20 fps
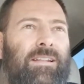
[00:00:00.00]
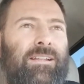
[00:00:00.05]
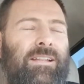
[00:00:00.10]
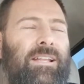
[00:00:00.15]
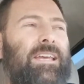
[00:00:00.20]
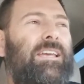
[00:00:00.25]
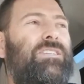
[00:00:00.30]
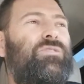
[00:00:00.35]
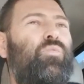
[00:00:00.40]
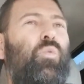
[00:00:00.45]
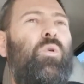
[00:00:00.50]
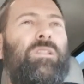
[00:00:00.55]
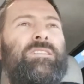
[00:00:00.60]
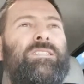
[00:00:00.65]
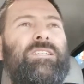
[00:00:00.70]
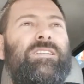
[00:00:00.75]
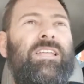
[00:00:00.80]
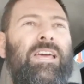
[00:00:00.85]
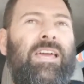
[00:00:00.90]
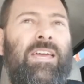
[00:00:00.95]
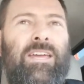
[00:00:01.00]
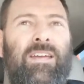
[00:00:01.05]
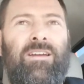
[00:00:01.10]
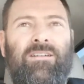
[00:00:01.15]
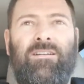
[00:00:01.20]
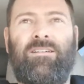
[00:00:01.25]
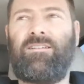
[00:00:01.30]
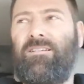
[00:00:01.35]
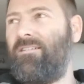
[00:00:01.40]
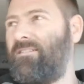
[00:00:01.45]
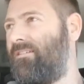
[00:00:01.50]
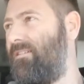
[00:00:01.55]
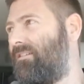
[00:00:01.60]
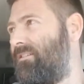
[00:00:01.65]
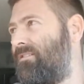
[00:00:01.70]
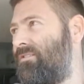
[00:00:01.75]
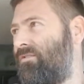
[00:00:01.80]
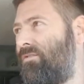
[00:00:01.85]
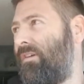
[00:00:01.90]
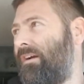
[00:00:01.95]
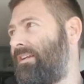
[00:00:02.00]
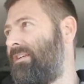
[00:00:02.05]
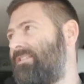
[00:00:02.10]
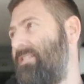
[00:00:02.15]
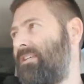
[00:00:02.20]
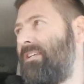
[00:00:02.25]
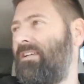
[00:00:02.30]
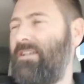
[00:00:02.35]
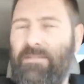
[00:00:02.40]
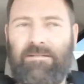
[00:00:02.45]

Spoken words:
least once a day here. It's crazy.